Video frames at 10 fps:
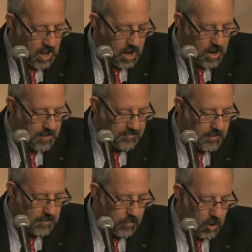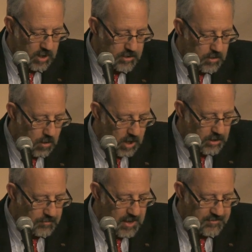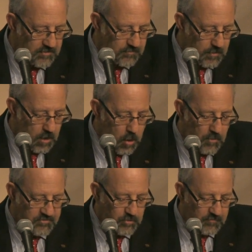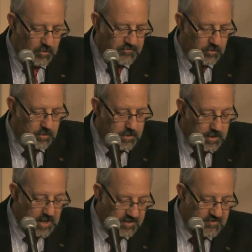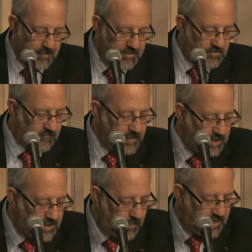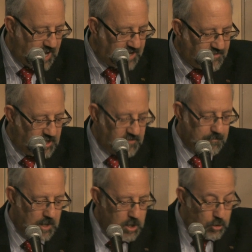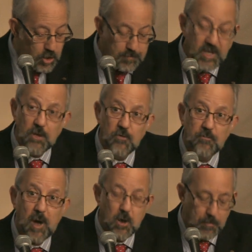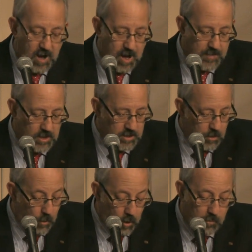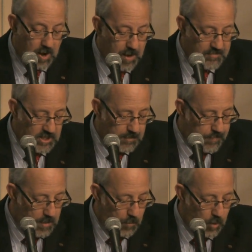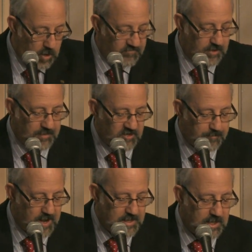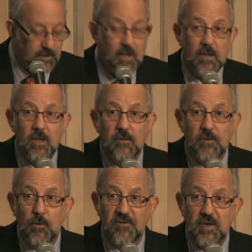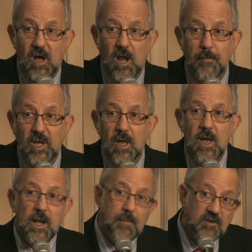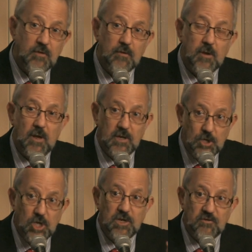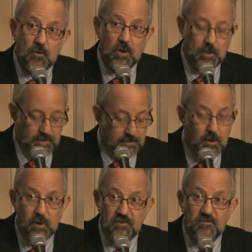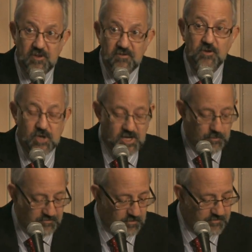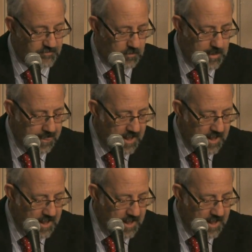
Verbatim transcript: Bartlett argued that this almost universal acceptance of military Keynesianism could be used by Obama or Romney to pump more stimulus spending into the US economy. He makes an ingenious argument, though it's disingenuous also.